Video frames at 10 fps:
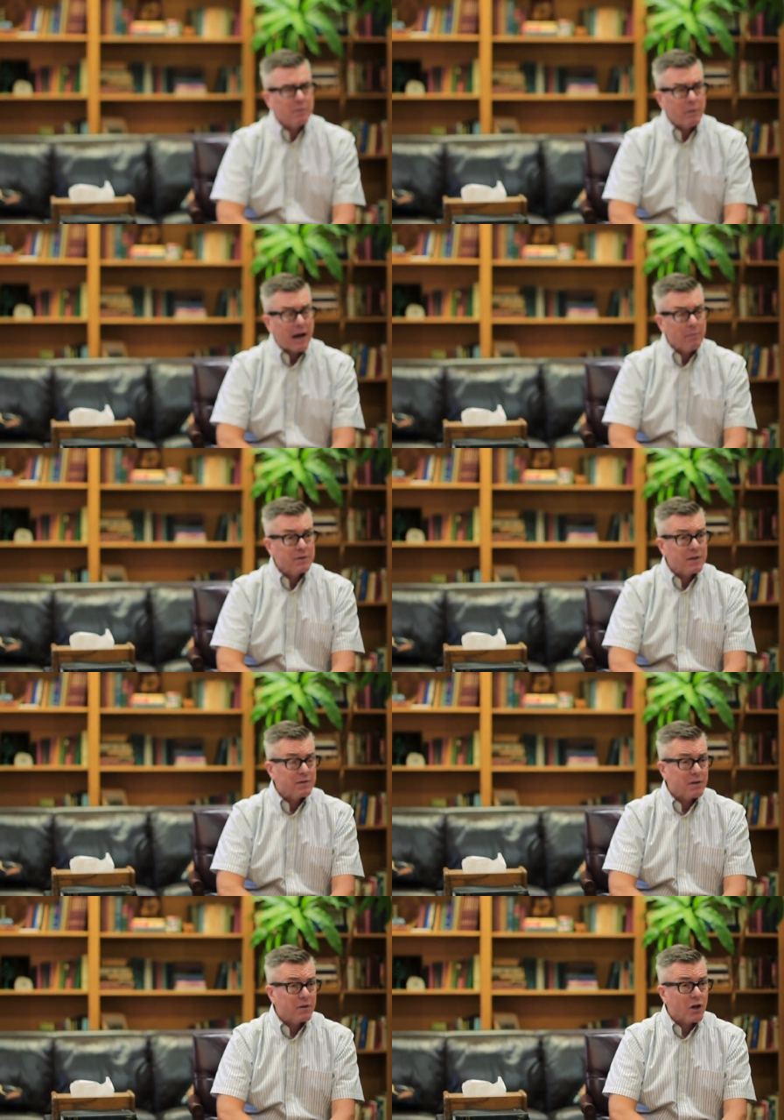the Bible
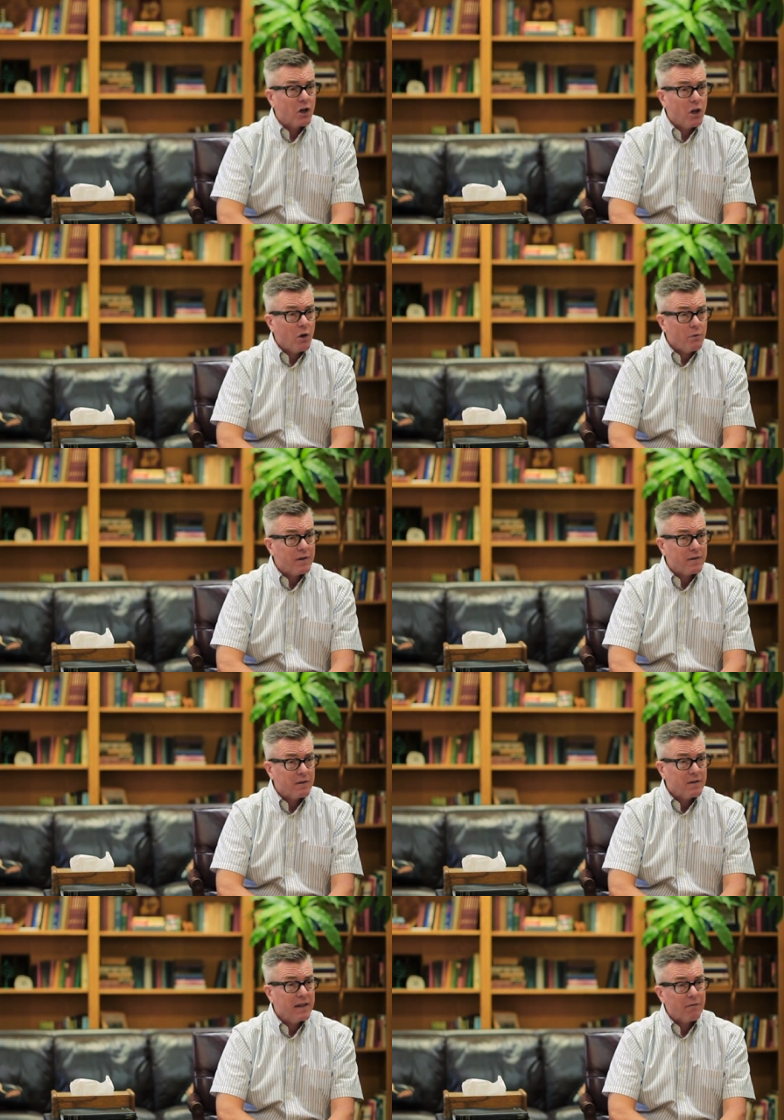says that the
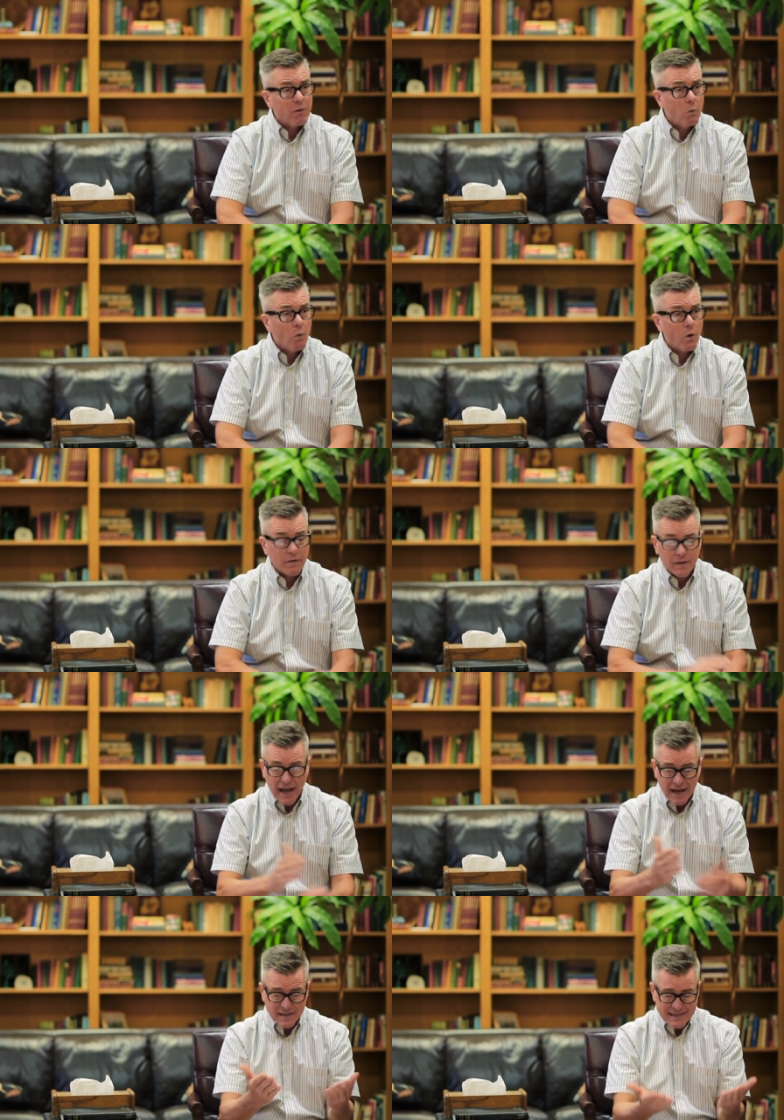clothing never wore.
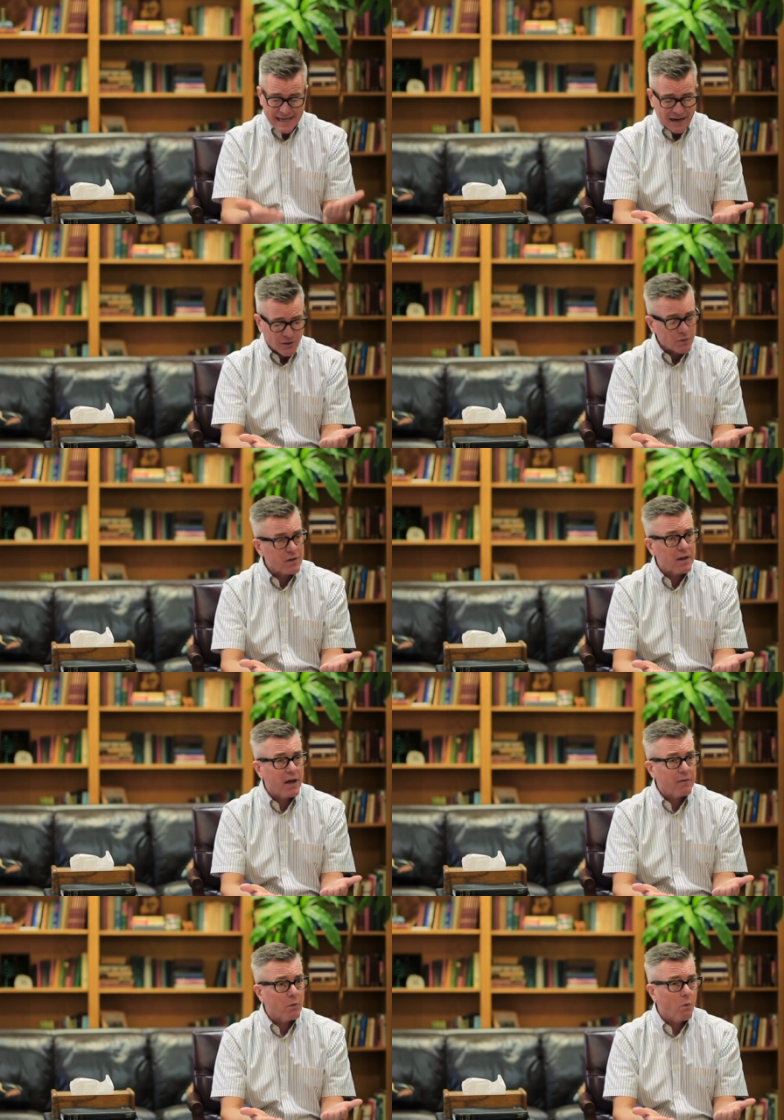They had sandals that
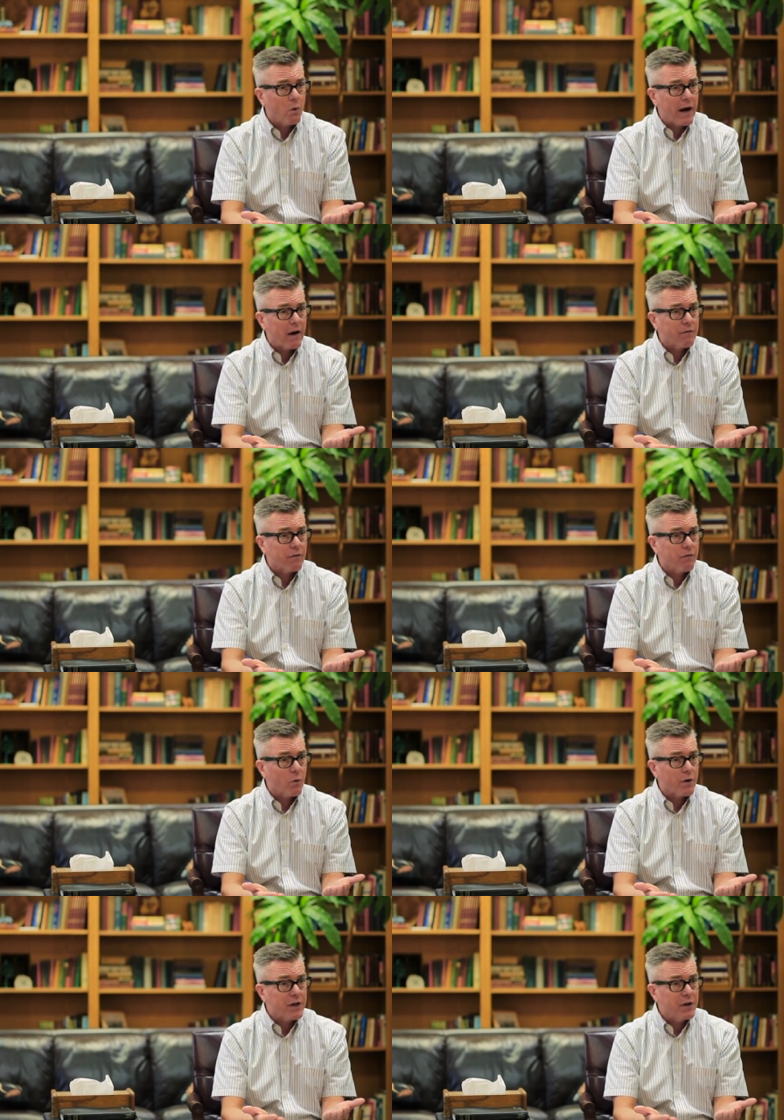never wore out for
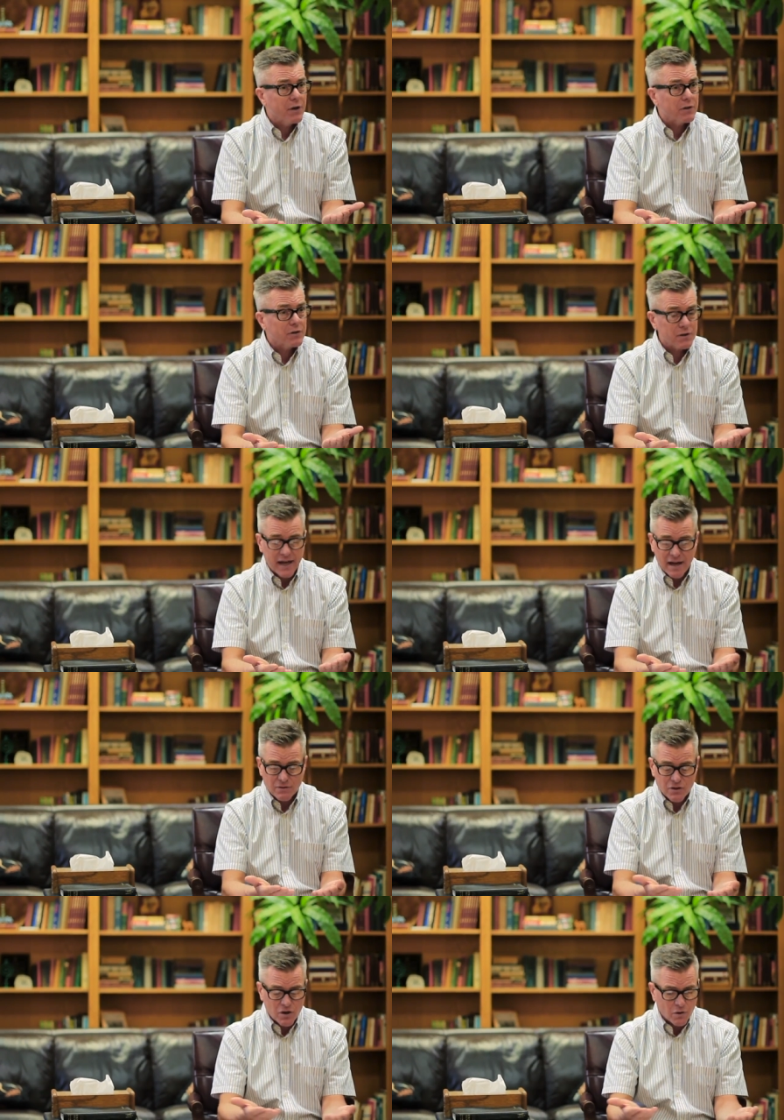40 years. They
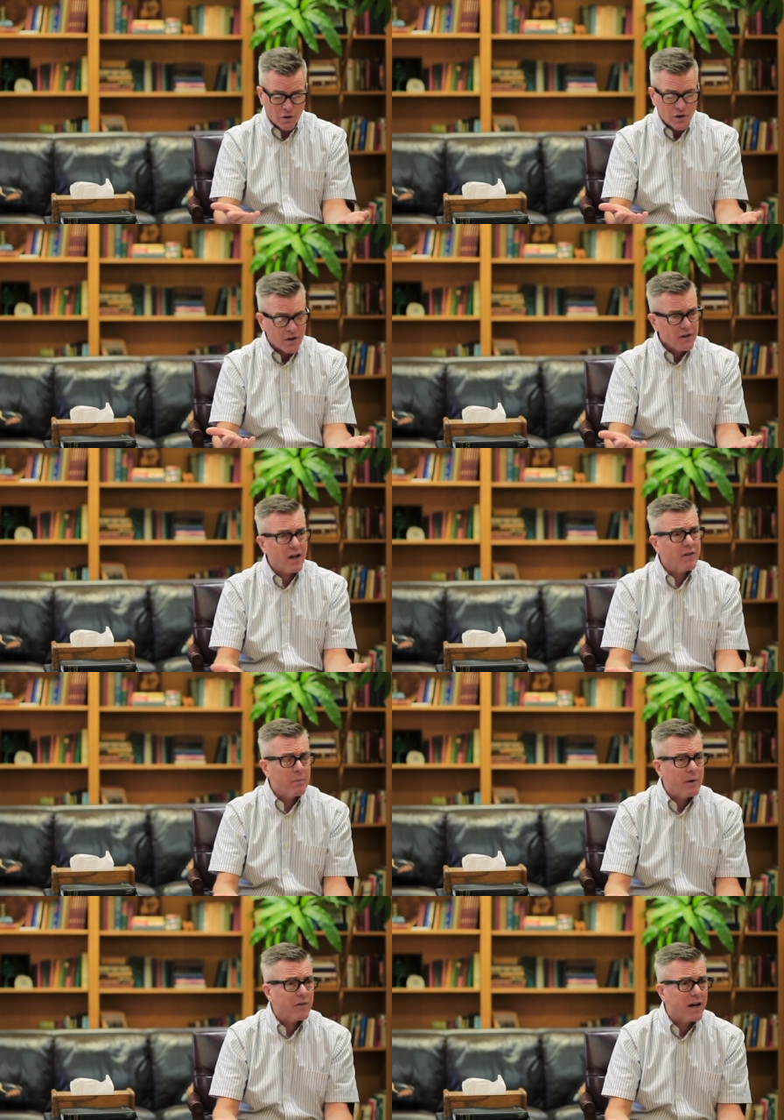had none of
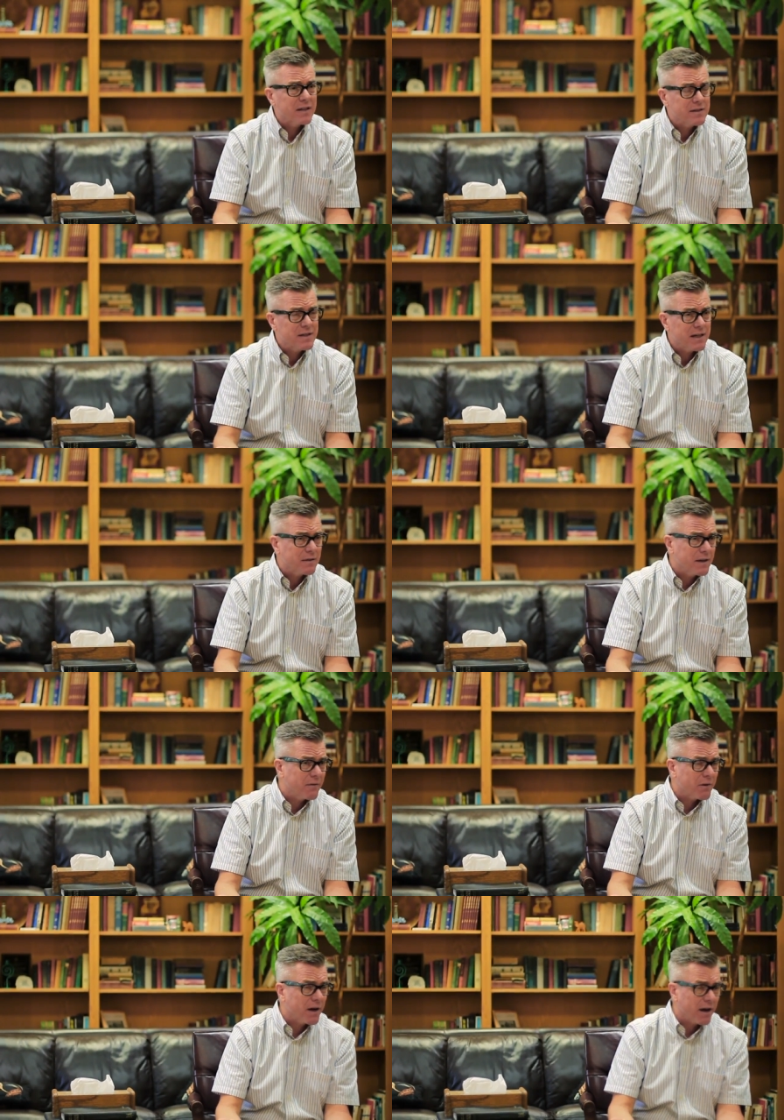them ever got sick. They
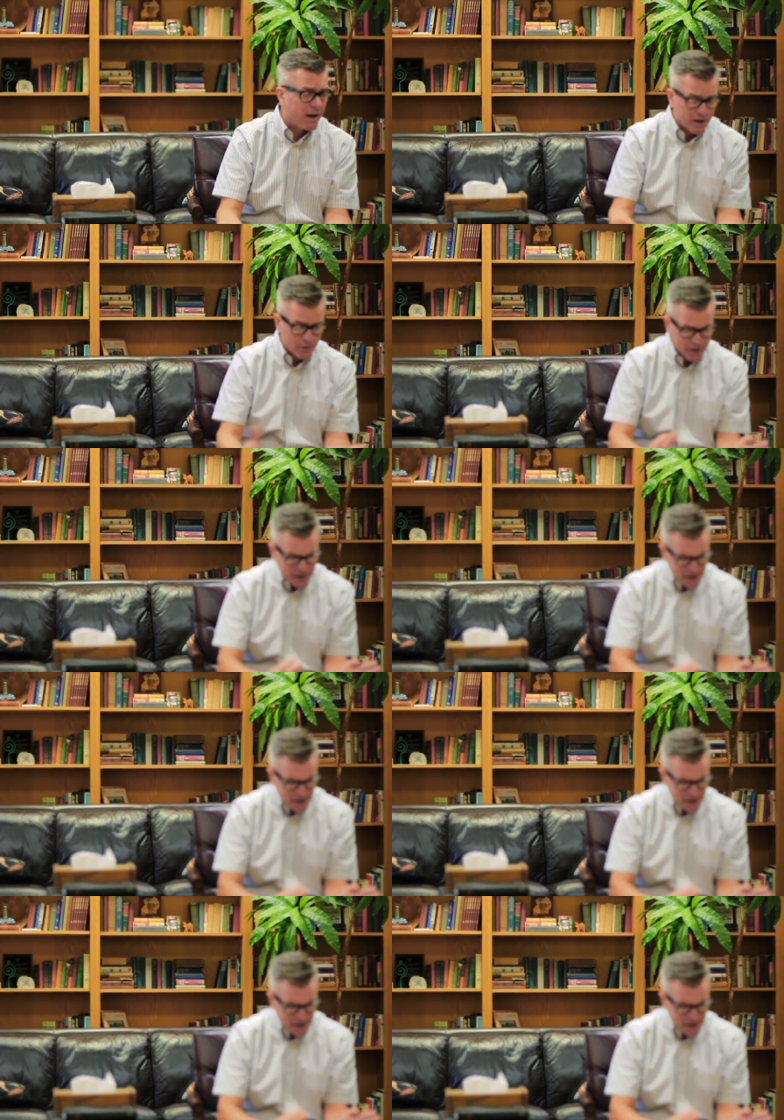never got hungry.